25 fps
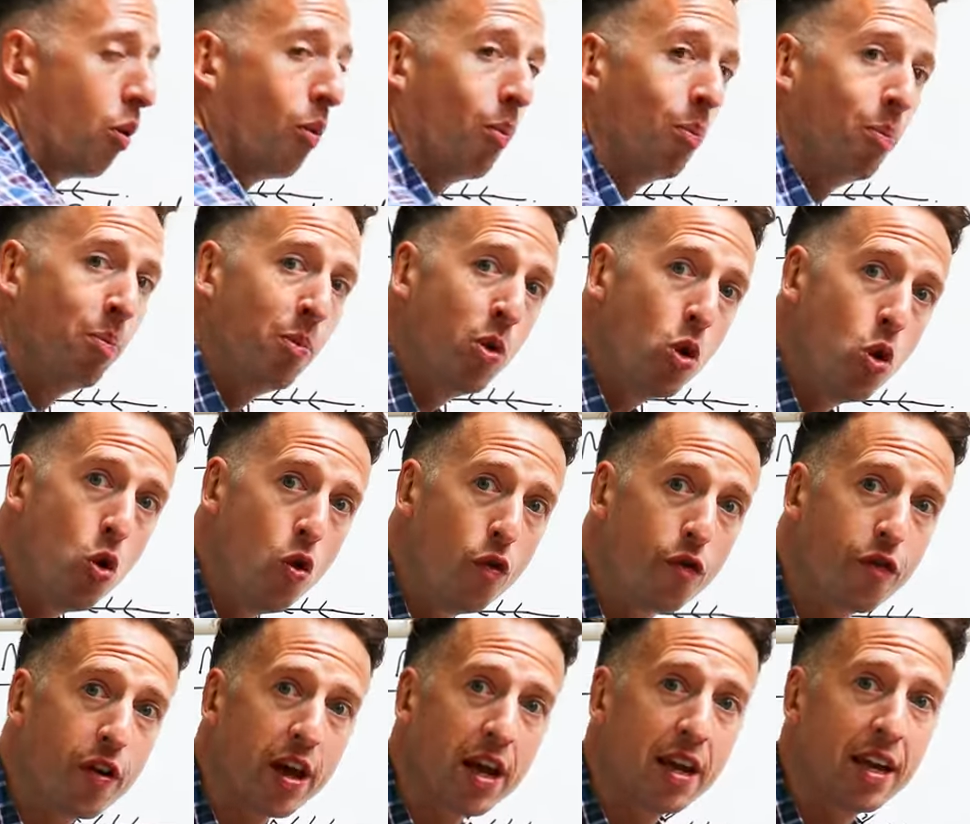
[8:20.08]

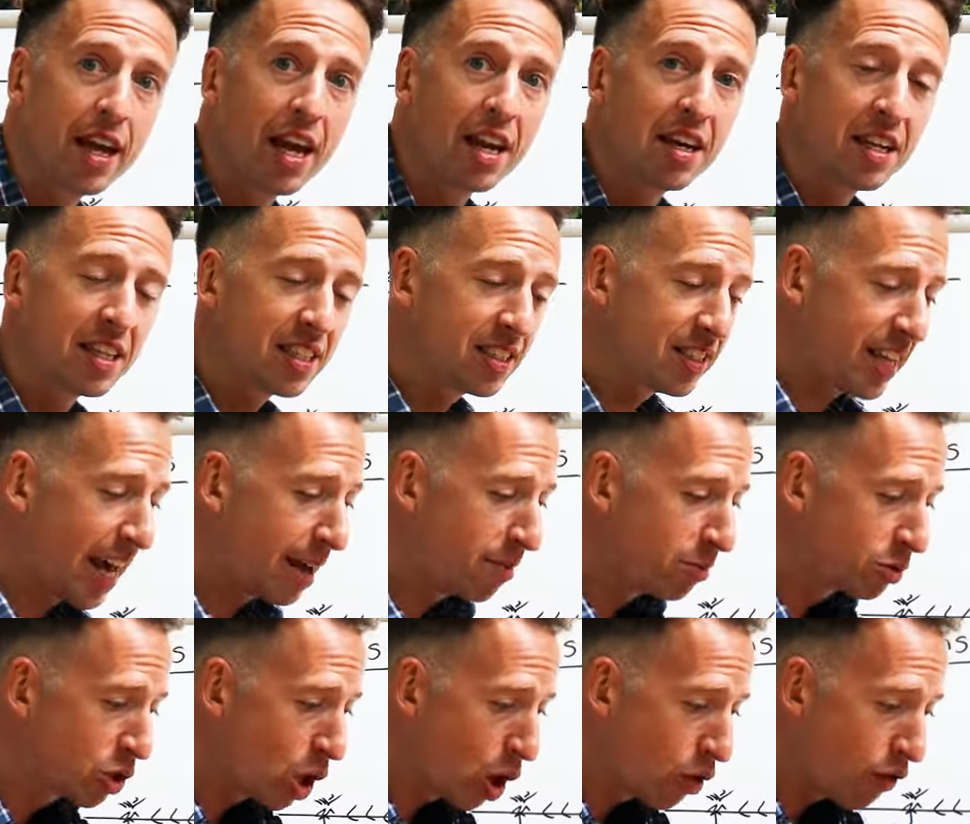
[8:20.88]
moving in the
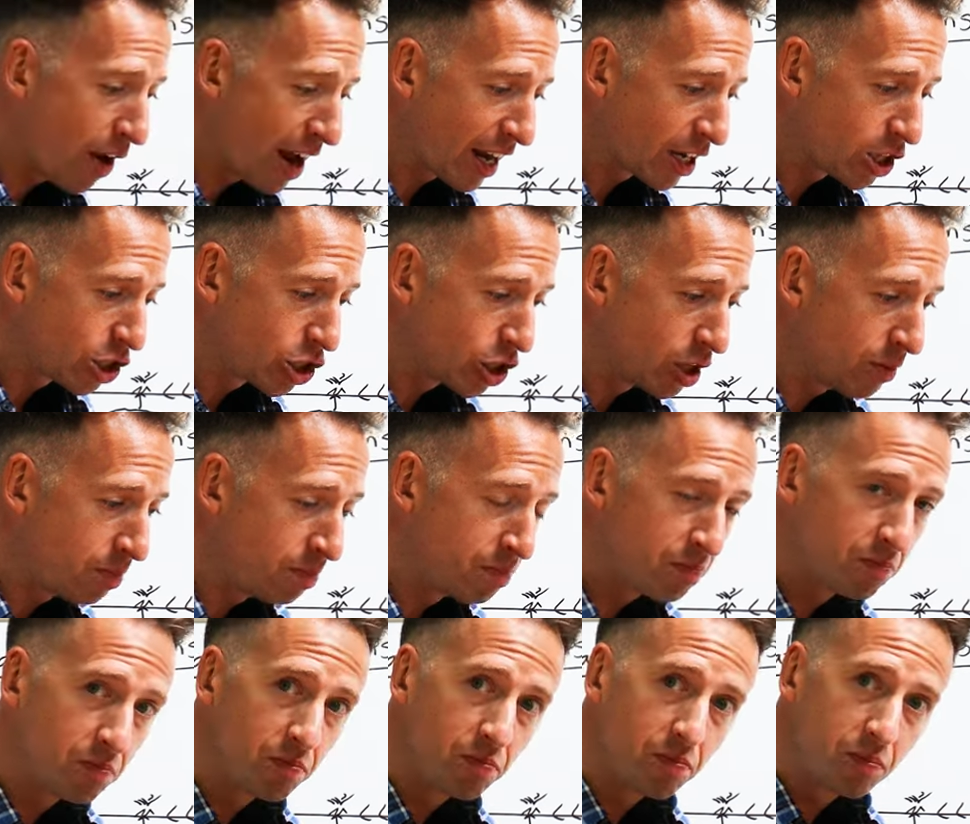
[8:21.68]
same direction.
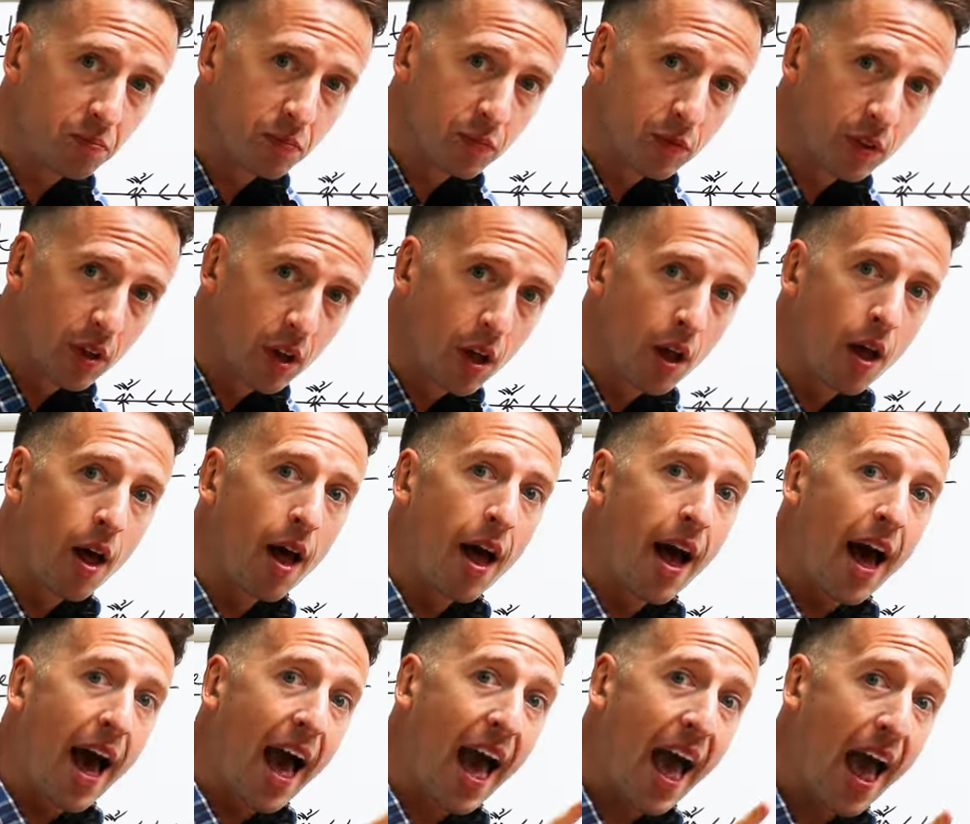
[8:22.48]

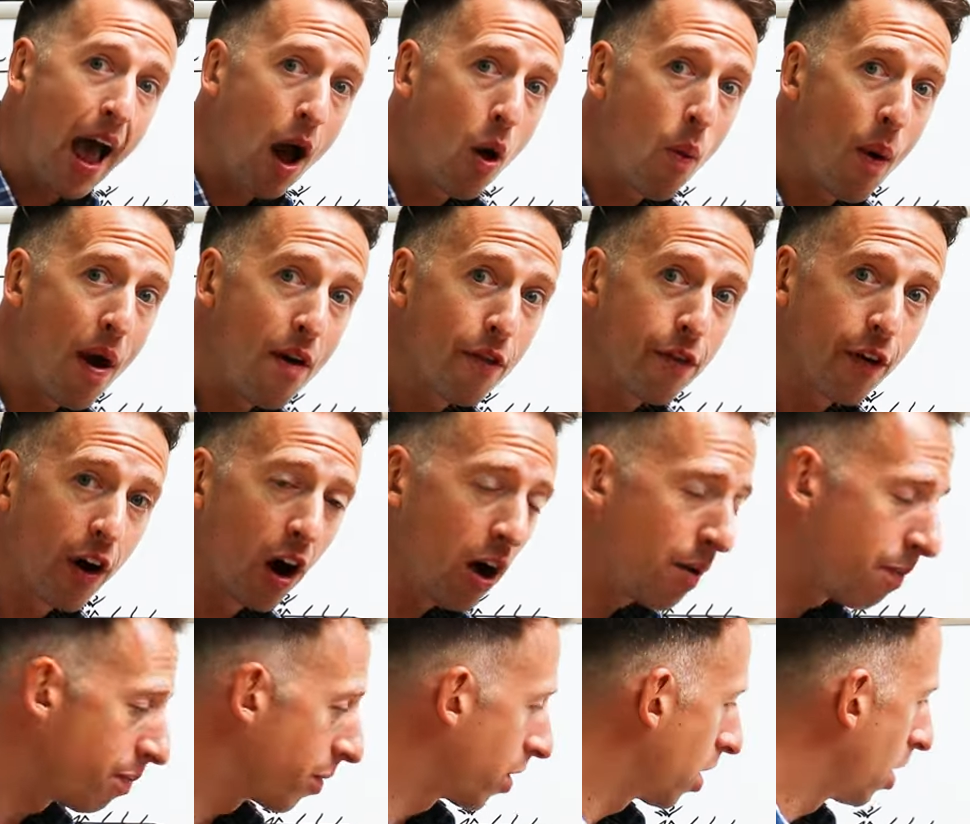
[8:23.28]

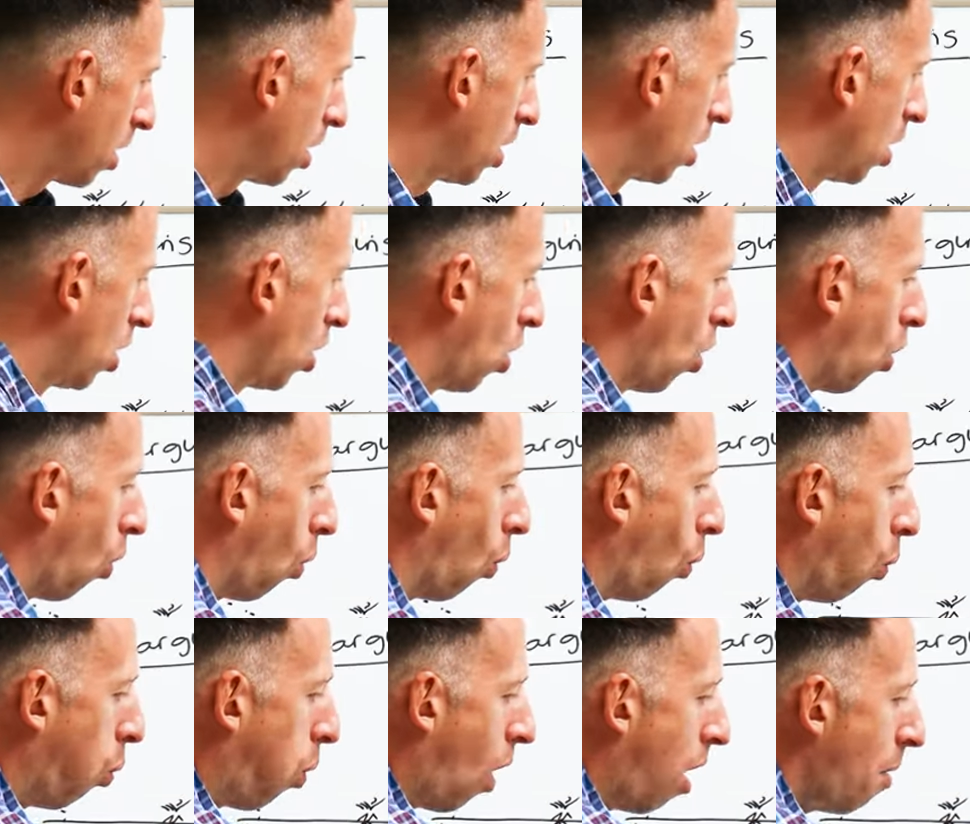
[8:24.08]
However,
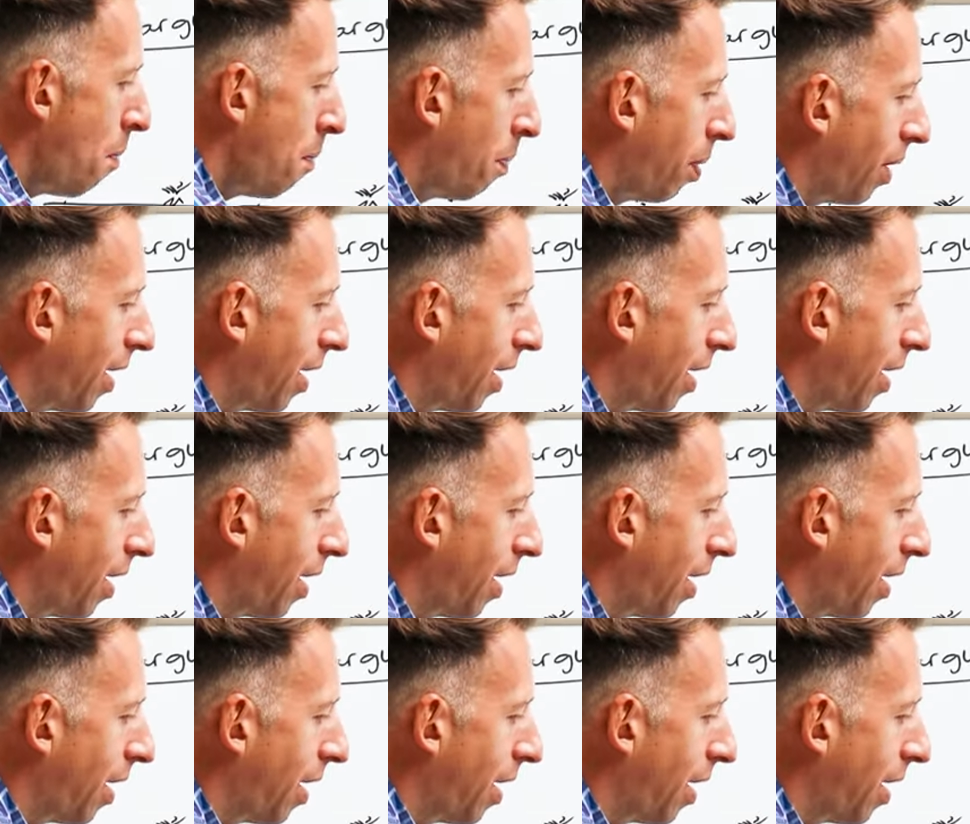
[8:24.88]
one